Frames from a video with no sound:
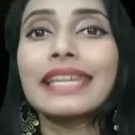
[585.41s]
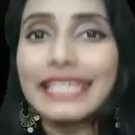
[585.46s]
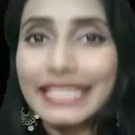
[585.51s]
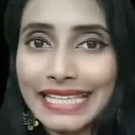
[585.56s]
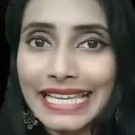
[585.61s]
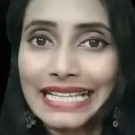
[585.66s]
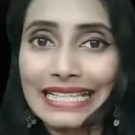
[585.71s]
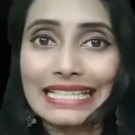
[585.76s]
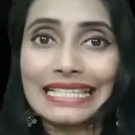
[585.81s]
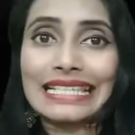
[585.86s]

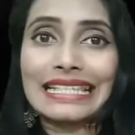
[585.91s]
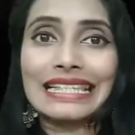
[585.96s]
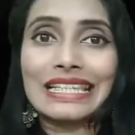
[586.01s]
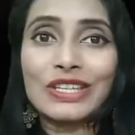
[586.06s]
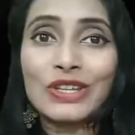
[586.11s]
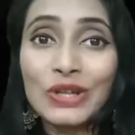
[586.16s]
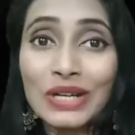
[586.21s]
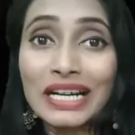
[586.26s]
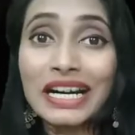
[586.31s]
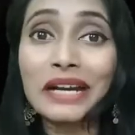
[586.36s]
Yes,
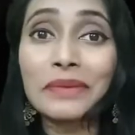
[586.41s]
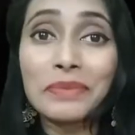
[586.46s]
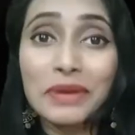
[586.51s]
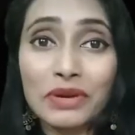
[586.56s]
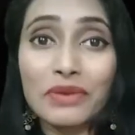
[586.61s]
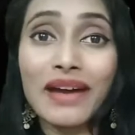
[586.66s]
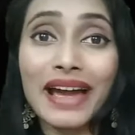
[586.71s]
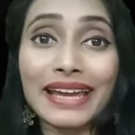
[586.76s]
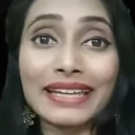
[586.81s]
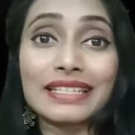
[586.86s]
you heard me
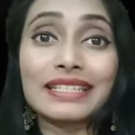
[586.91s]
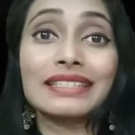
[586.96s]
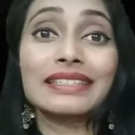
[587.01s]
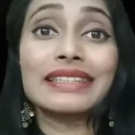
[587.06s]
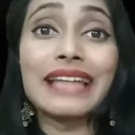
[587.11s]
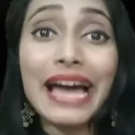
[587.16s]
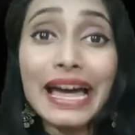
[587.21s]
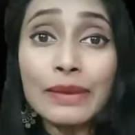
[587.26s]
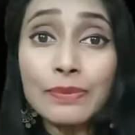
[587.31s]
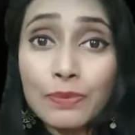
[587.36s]
right.
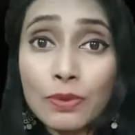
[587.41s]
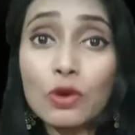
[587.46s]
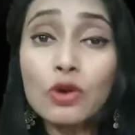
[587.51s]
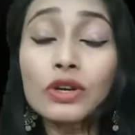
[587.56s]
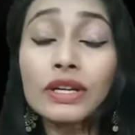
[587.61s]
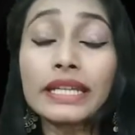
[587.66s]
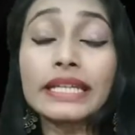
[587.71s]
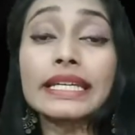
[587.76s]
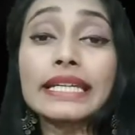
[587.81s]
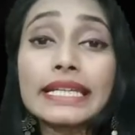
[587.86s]
That
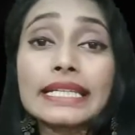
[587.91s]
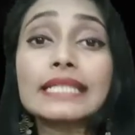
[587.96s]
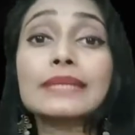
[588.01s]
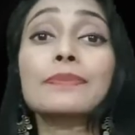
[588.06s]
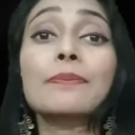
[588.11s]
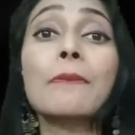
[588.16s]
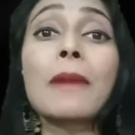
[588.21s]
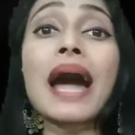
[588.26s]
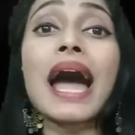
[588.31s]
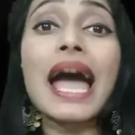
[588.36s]
book is
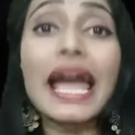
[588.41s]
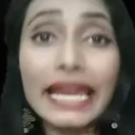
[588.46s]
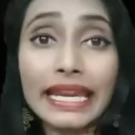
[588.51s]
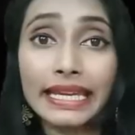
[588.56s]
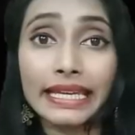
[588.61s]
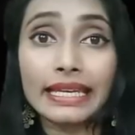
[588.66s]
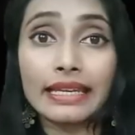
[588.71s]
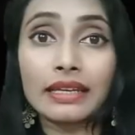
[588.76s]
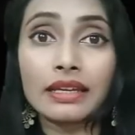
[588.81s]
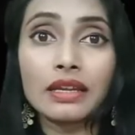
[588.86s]

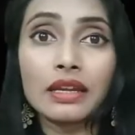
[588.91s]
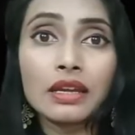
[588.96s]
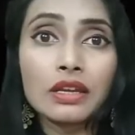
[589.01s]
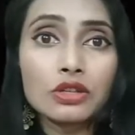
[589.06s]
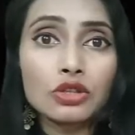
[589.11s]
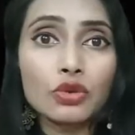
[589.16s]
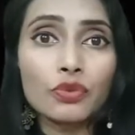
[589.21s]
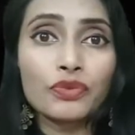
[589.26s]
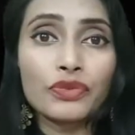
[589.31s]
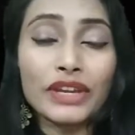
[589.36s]
mine.
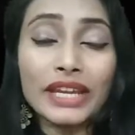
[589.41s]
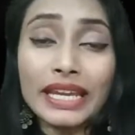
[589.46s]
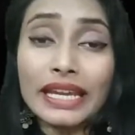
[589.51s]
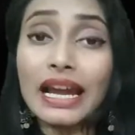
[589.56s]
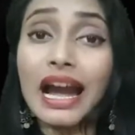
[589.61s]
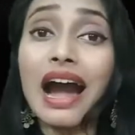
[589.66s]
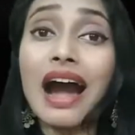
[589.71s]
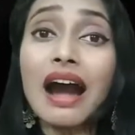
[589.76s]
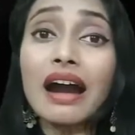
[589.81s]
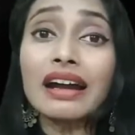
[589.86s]
So we
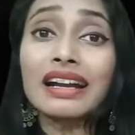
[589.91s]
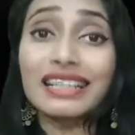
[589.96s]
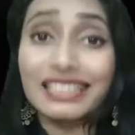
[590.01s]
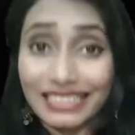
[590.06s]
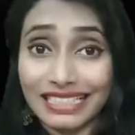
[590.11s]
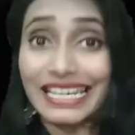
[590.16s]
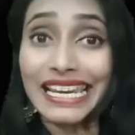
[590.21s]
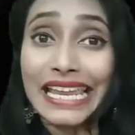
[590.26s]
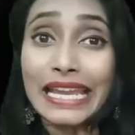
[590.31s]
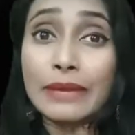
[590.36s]
are
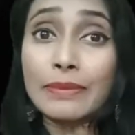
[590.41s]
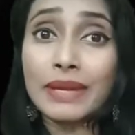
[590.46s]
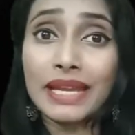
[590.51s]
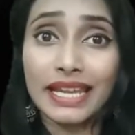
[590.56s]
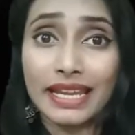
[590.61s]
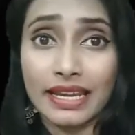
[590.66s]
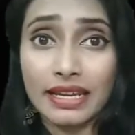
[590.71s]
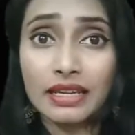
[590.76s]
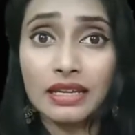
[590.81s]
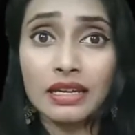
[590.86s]

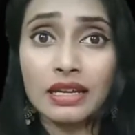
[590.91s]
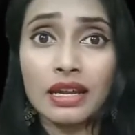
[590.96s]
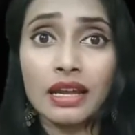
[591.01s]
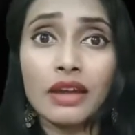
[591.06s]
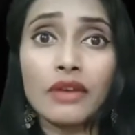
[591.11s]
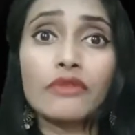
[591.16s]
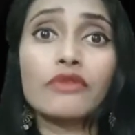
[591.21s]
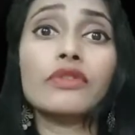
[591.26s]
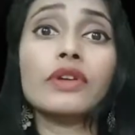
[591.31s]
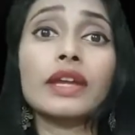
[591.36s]
claiming
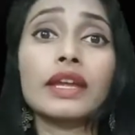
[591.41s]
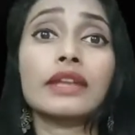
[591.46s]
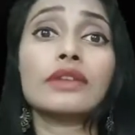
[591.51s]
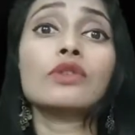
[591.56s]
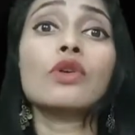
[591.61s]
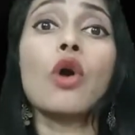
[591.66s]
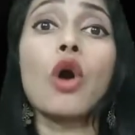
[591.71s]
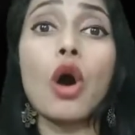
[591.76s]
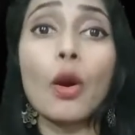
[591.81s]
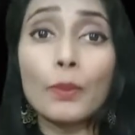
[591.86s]

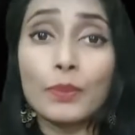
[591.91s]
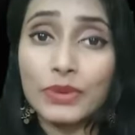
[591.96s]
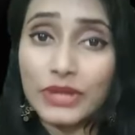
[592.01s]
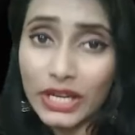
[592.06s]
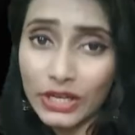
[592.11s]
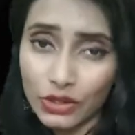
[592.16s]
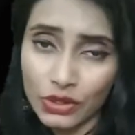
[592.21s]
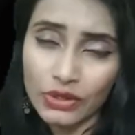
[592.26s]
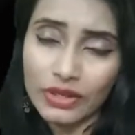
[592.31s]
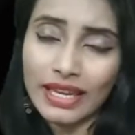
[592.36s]
in
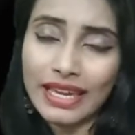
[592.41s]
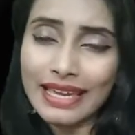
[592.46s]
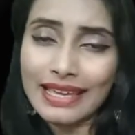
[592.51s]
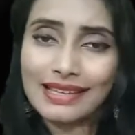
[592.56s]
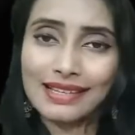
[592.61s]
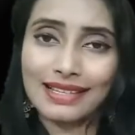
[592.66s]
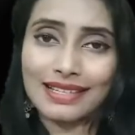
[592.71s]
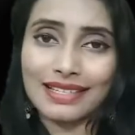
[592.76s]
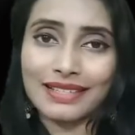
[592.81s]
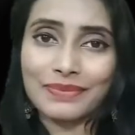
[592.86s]
objective
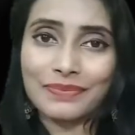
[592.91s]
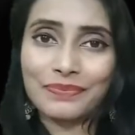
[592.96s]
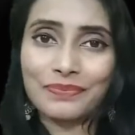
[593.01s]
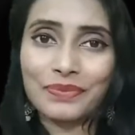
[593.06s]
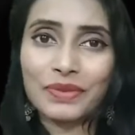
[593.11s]
case.